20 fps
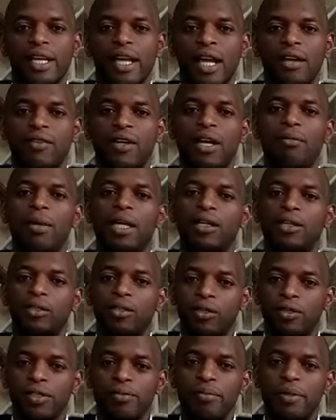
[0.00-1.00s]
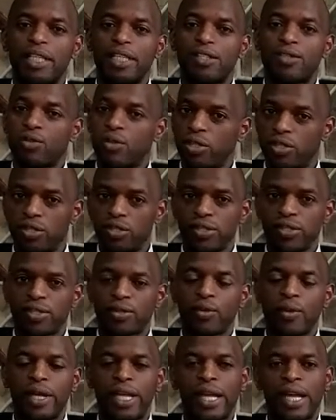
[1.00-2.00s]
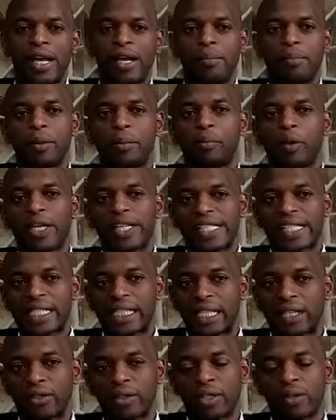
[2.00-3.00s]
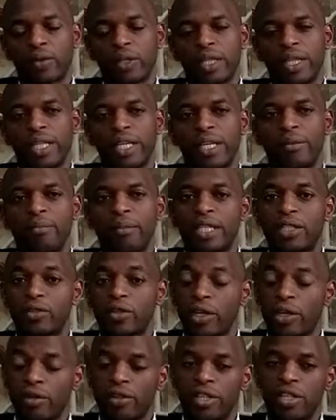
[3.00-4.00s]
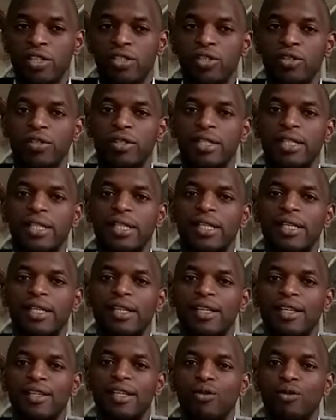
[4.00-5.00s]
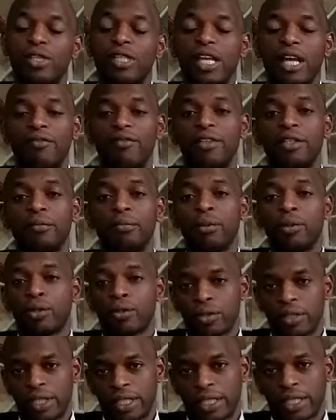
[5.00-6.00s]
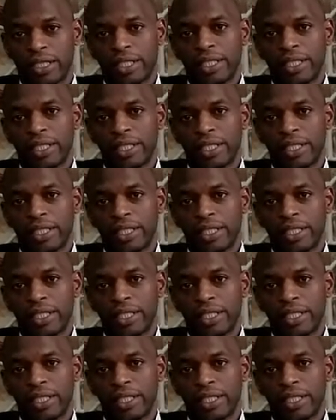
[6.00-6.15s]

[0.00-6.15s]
I've come across many situations where people are struggling with mental health issues, which are very broad.